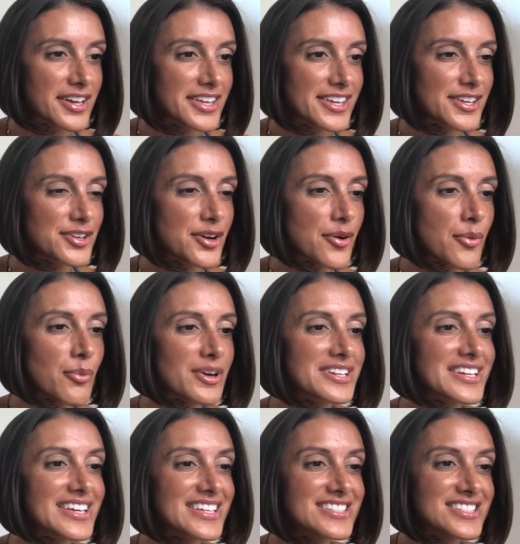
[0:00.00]
when
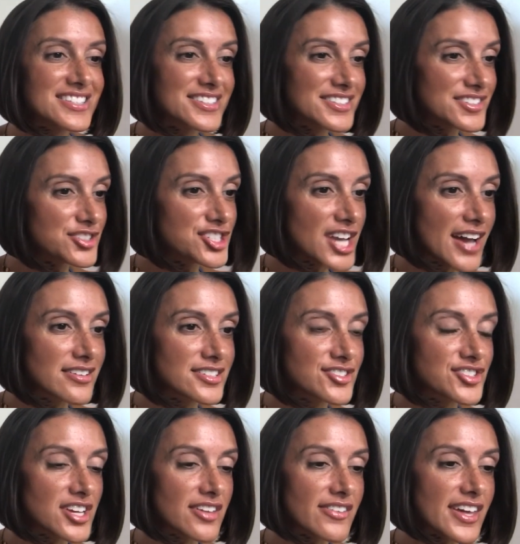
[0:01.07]
it gets a little challenging?